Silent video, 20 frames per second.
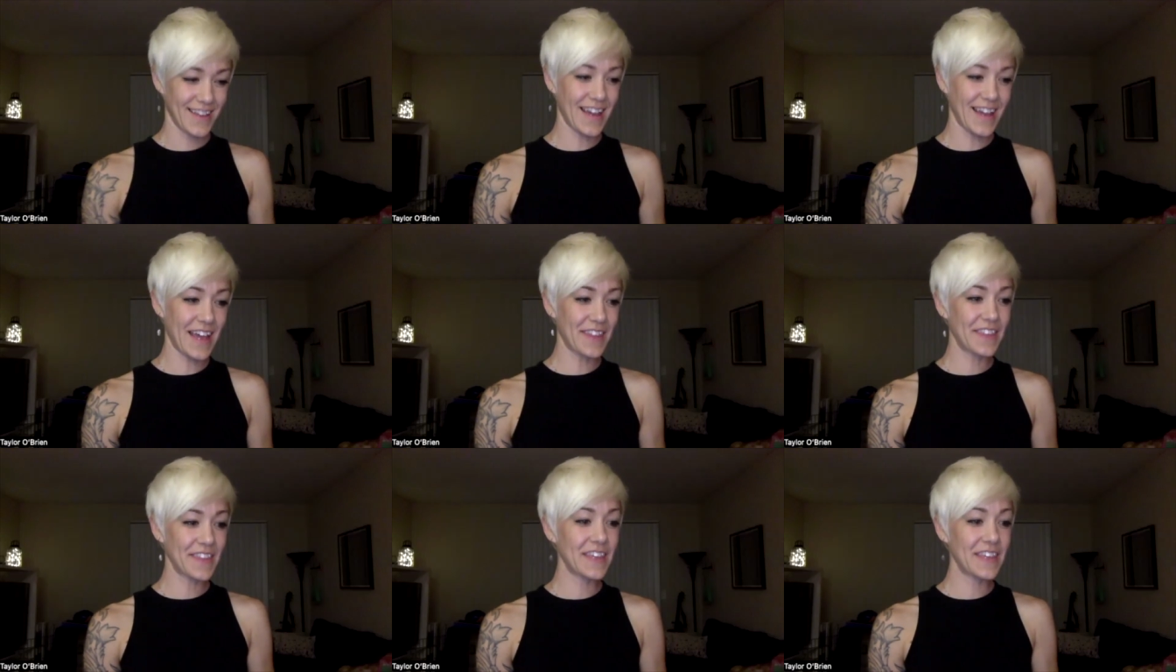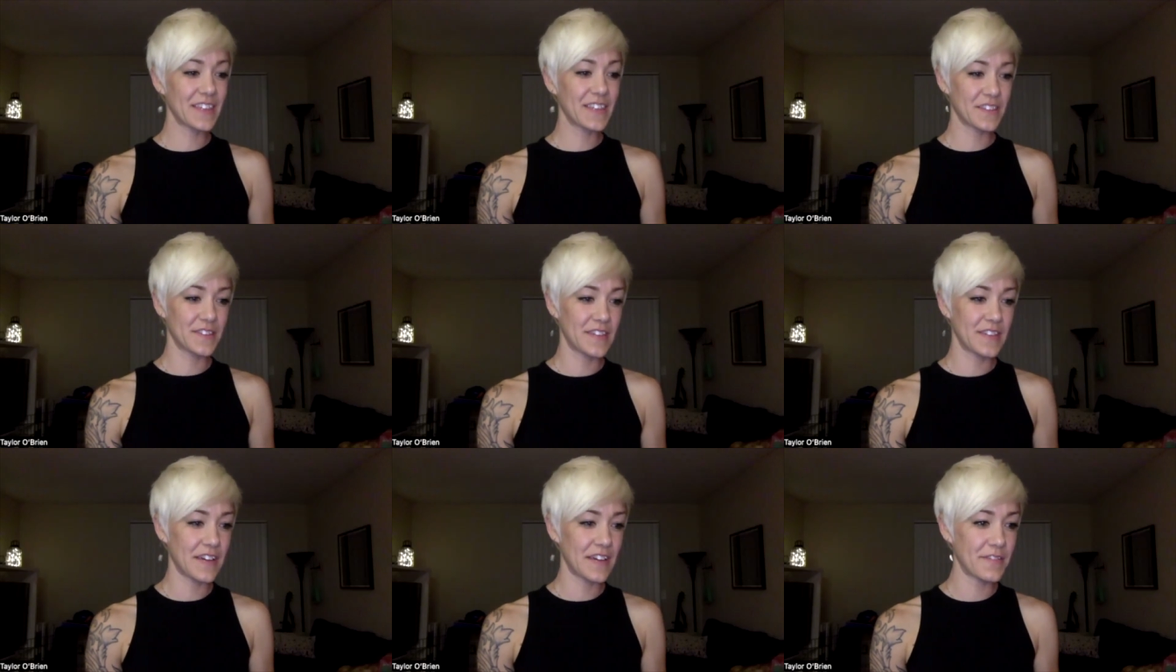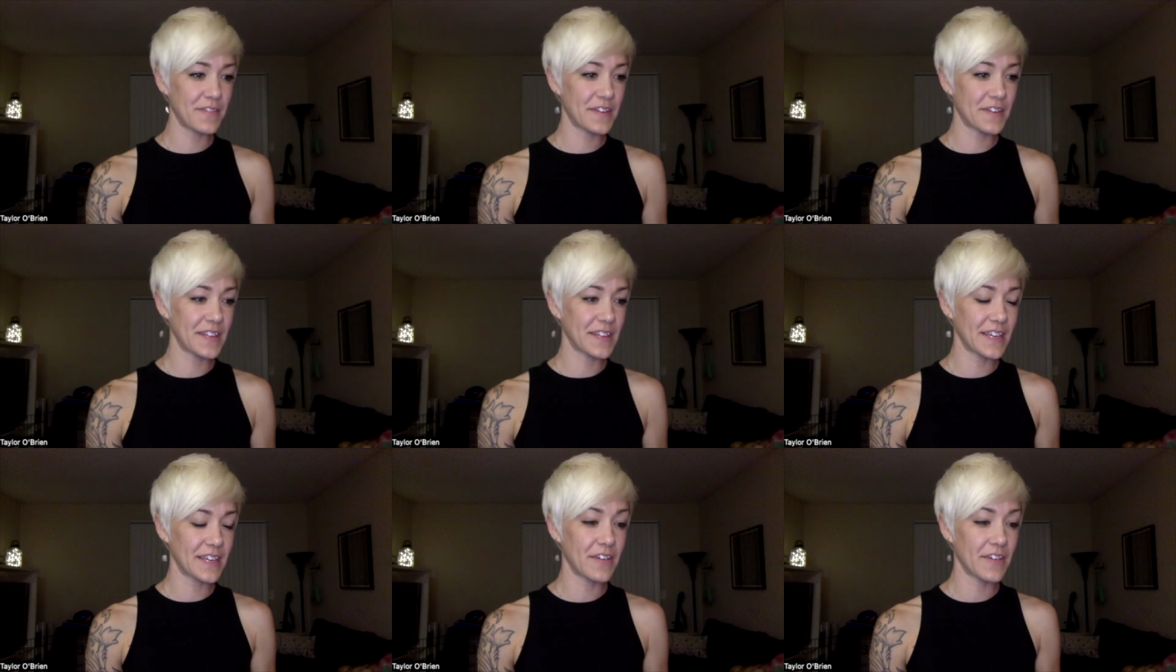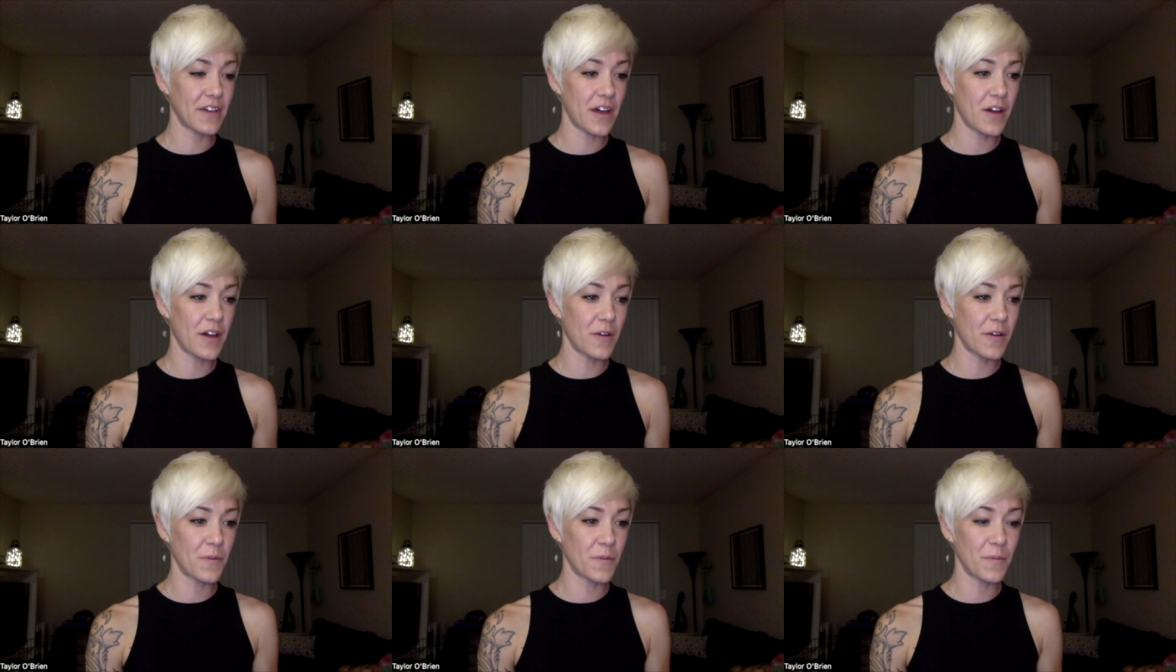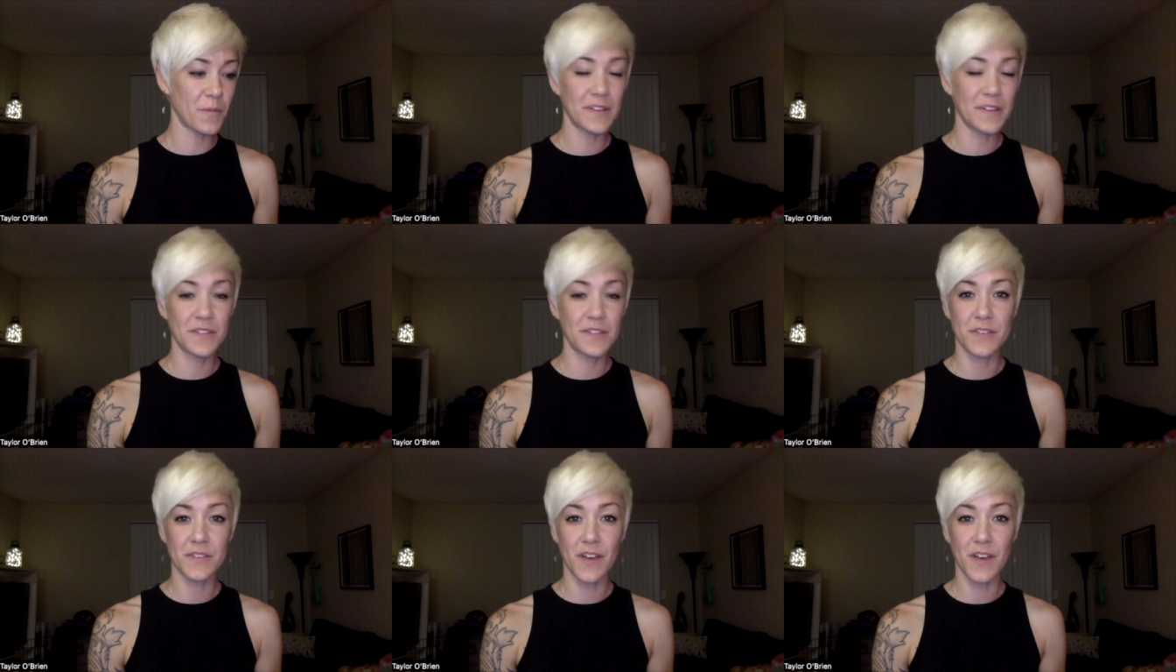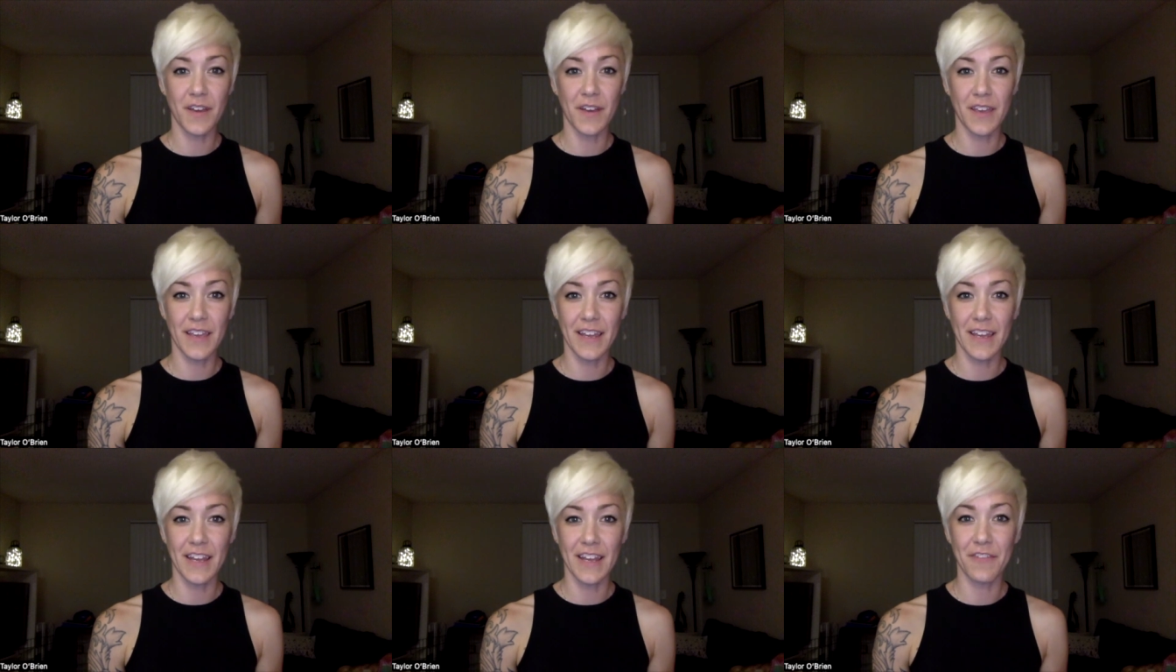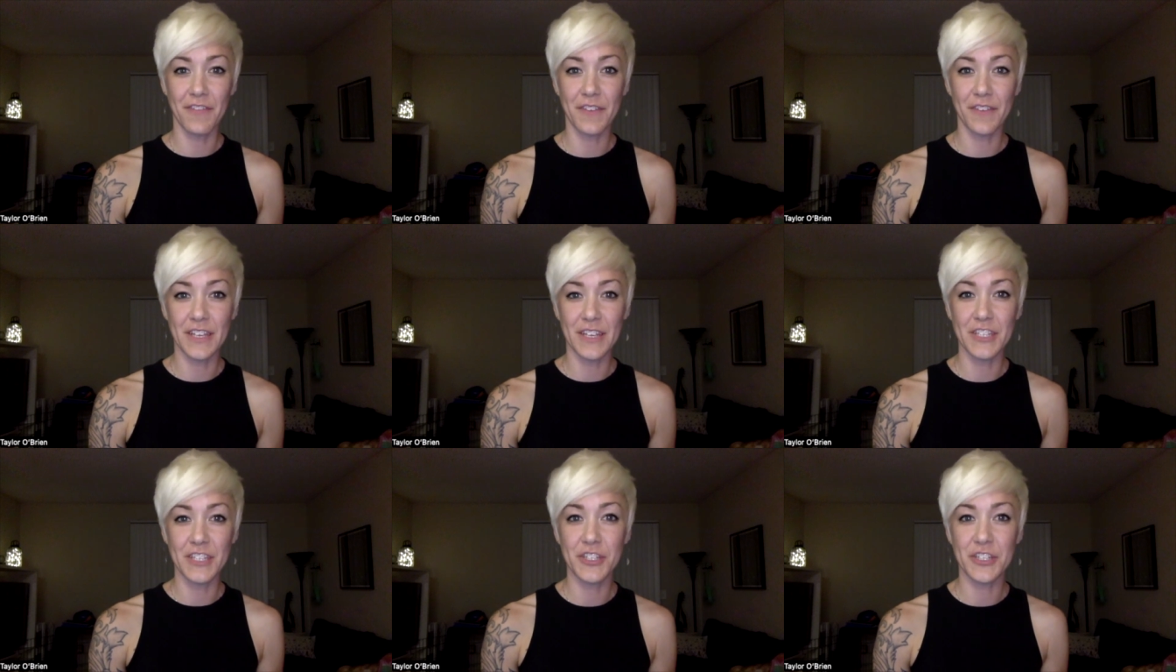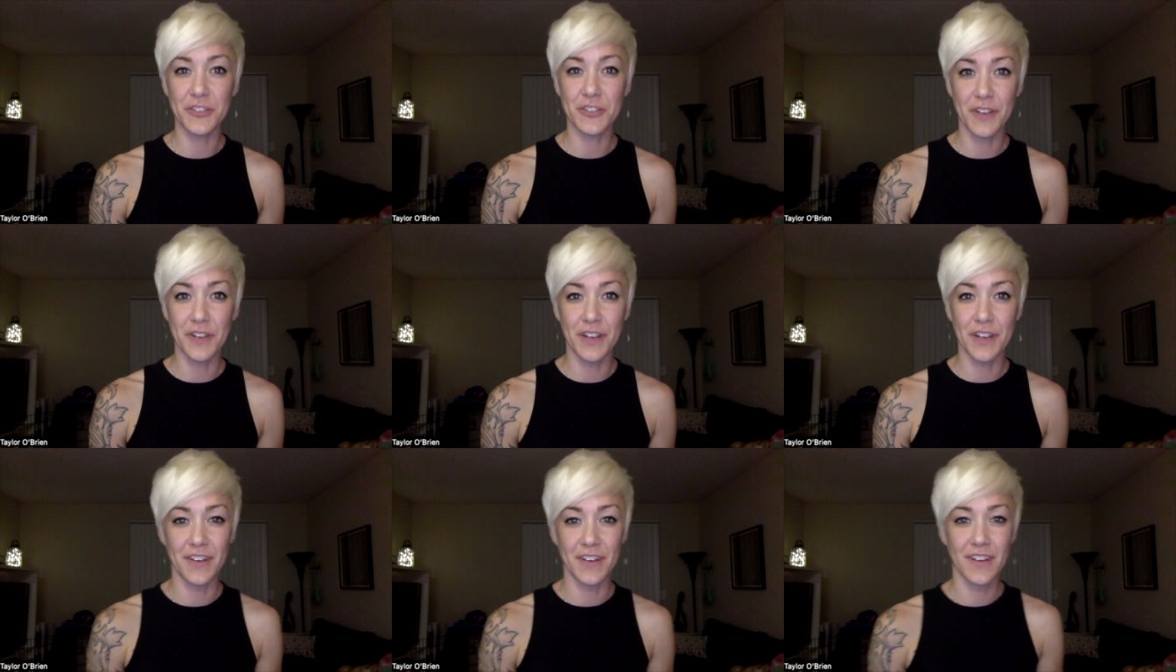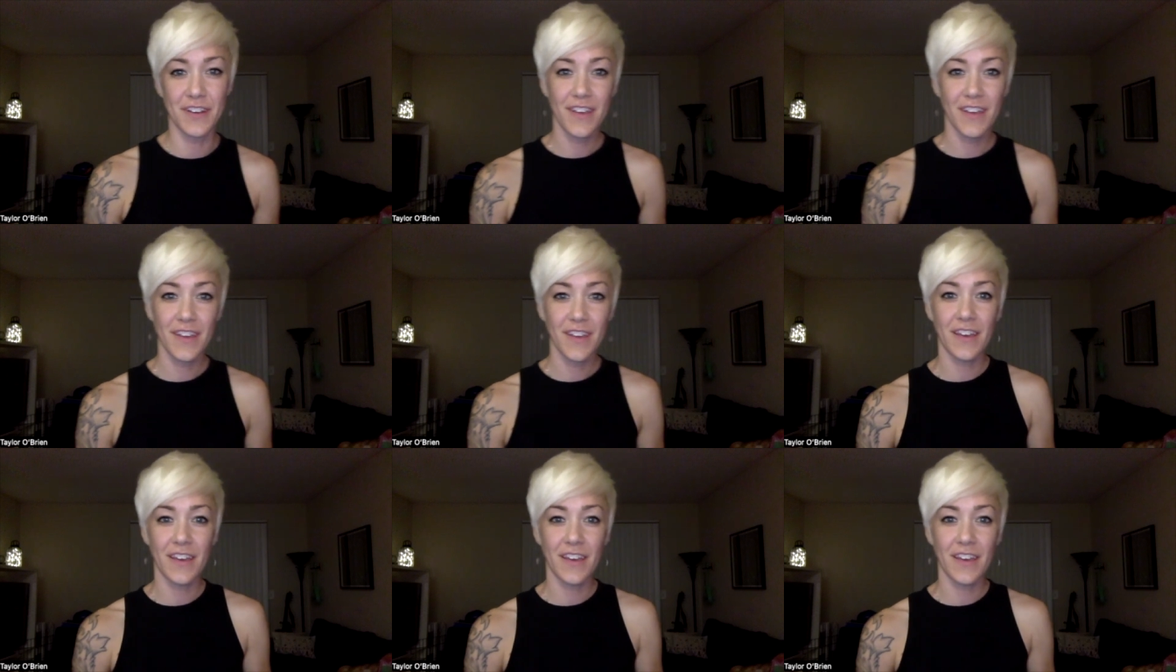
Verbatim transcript: I think definitely um, when we do talk again, I feel like children,